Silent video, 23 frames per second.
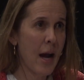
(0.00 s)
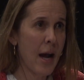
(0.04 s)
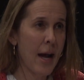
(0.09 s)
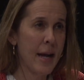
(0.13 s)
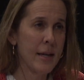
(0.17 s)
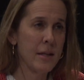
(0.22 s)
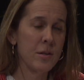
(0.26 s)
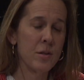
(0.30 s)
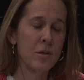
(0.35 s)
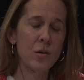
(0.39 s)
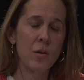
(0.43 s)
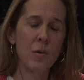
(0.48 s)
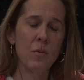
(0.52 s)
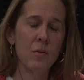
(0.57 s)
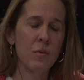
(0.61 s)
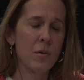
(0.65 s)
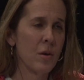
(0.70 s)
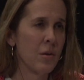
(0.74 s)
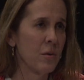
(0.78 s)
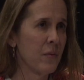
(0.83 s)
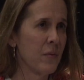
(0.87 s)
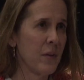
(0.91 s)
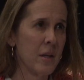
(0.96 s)
I don't
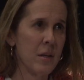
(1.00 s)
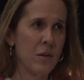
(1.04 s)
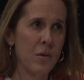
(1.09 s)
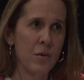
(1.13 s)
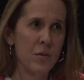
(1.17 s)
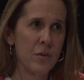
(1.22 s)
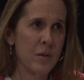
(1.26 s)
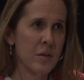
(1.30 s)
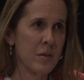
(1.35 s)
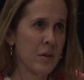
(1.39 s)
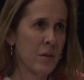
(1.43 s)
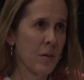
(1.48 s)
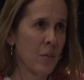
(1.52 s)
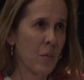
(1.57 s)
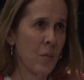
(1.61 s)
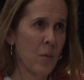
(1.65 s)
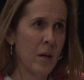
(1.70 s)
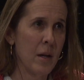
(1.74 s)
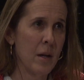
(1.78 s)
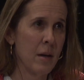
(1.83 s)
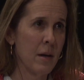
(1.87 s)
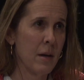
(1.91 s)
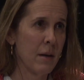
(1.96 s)
know if he uses it
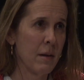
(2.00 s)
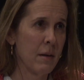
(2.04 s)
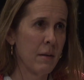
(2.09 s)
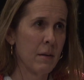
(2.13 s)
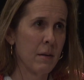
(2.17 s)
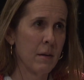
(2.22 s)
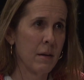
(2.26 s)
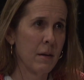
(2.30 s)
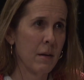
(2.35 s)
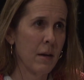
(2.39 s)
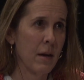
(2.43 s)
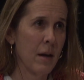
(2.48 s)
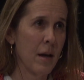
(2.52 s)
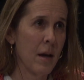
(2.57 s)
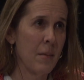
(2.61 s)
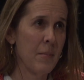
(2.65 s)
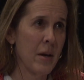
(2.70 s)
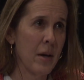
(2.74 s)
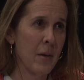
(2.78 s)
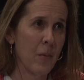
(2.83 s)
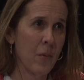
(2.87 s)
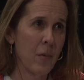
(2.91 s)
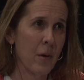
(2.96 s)
when I'm
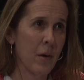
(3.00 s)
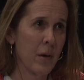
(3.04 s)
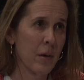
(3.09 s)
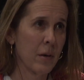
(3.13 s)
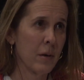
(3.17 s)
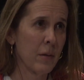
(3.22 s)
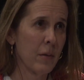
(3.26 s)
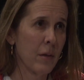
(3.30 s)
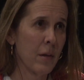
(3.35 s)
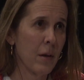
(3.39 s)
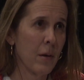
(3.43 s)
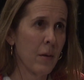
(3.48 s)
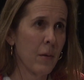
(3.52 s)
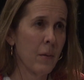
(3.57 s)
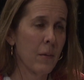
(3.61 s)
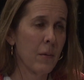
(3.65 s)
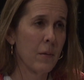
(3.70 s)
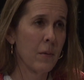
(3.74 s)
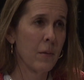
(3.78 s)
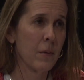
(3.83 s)
at work, though.